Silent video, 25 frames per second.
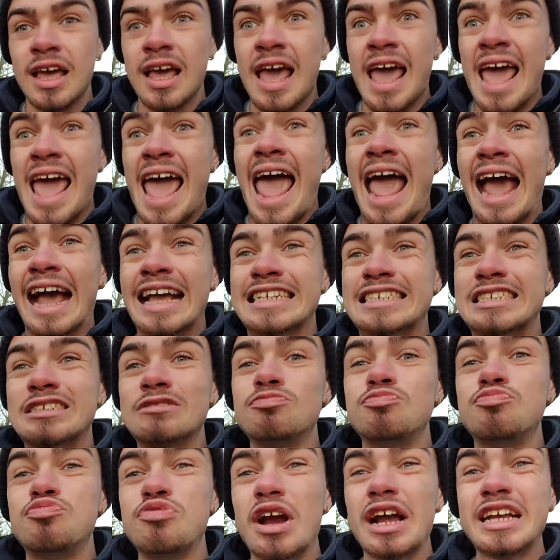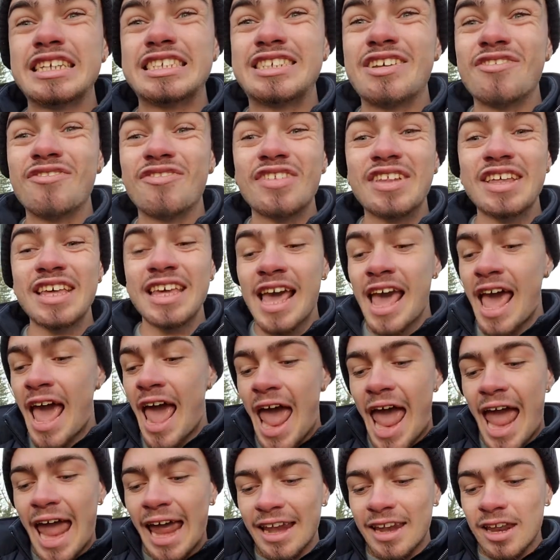expressively,
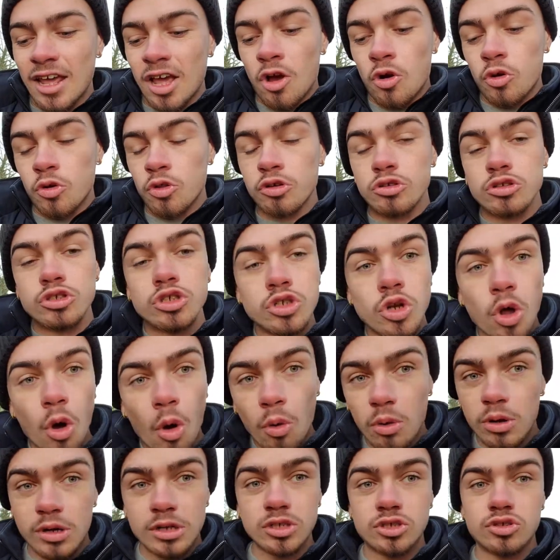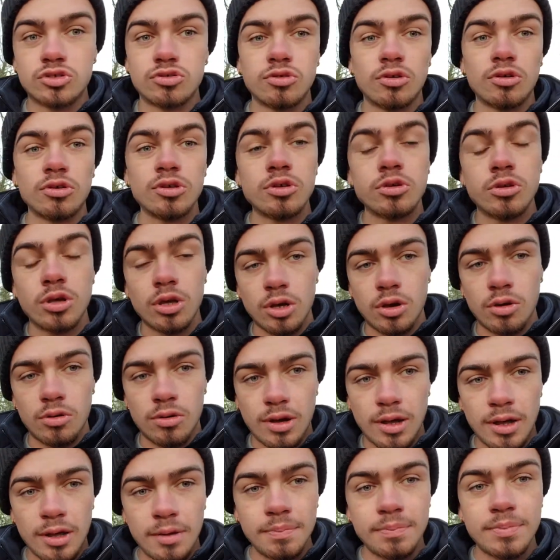and well, there's no control, you can go
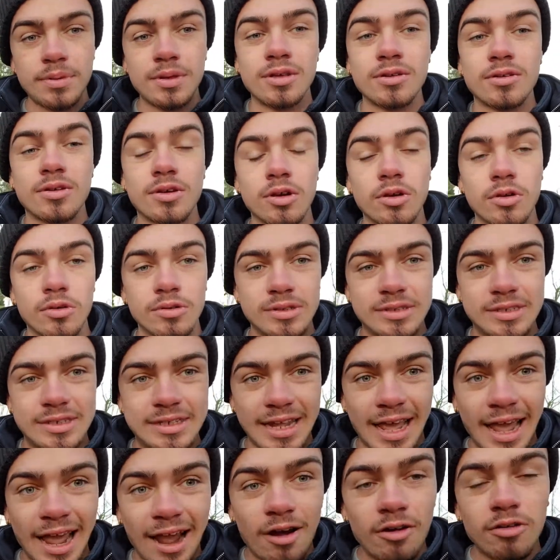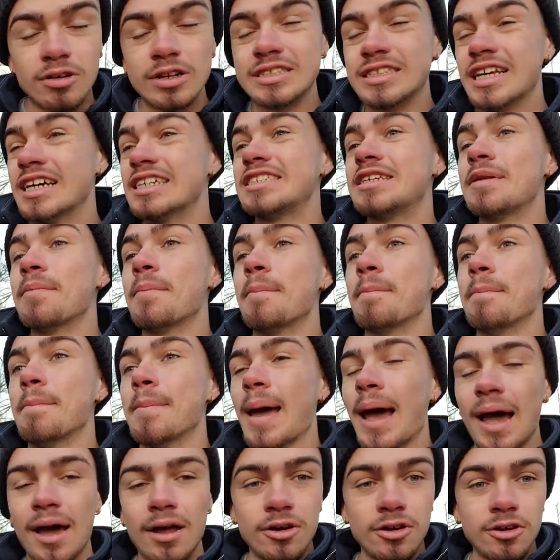up, you can go down, it doesn't
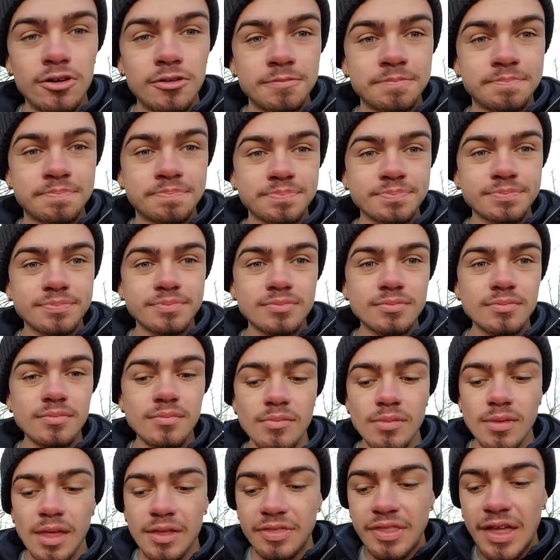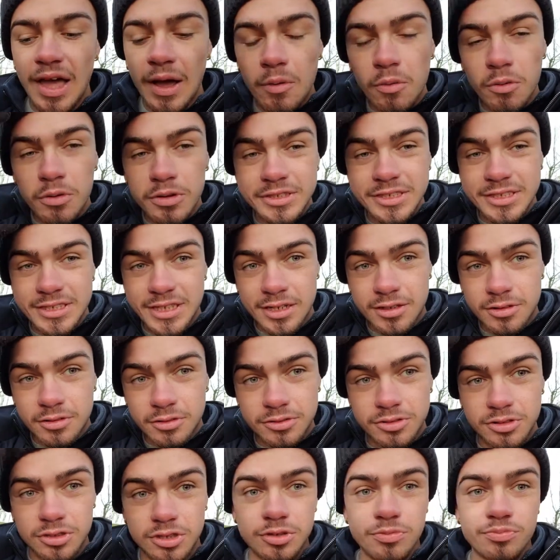matter. That will signal
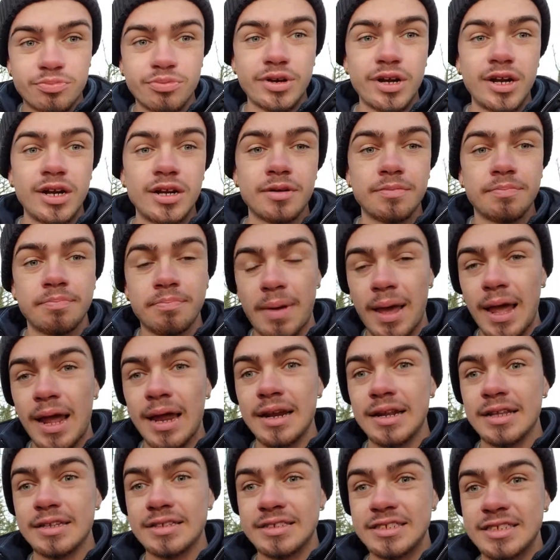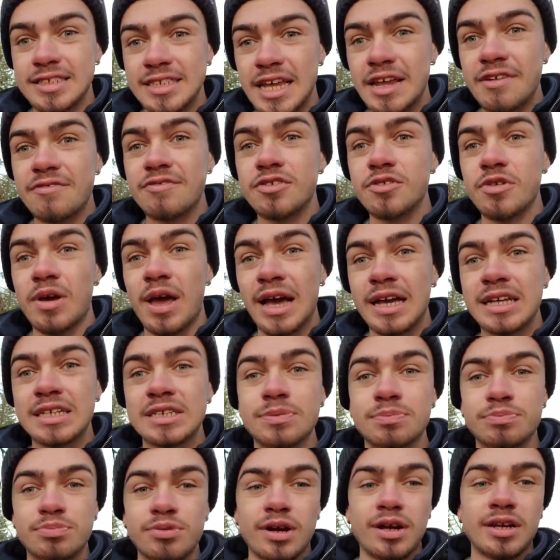to your brain, man, it's safe to
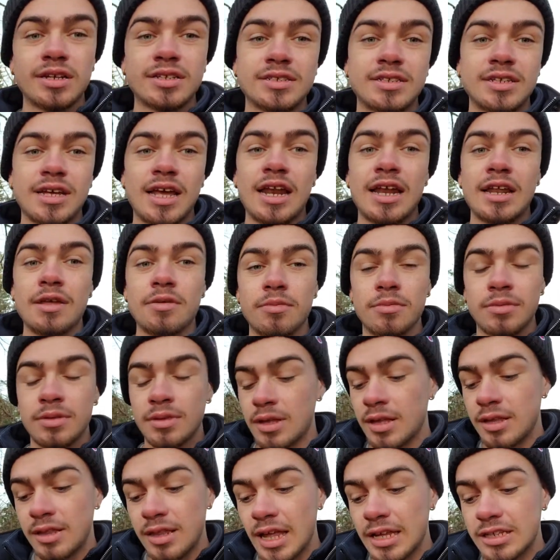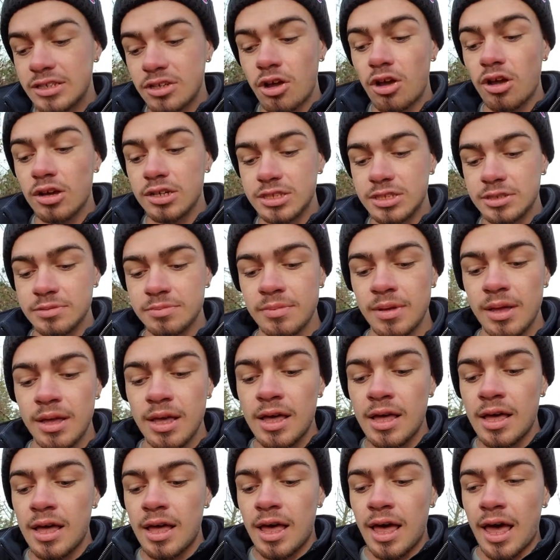express, and that's awesome.
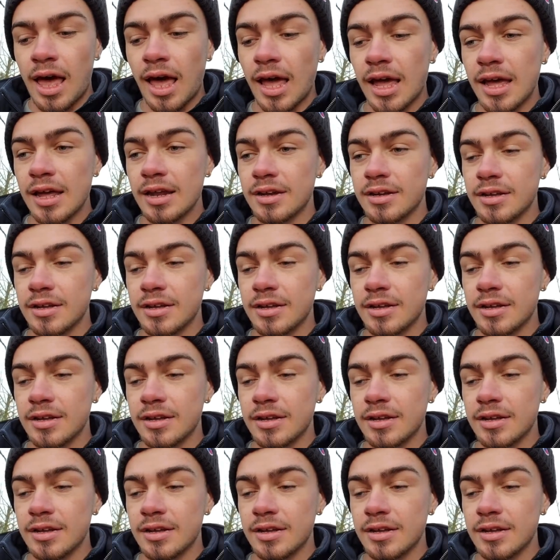And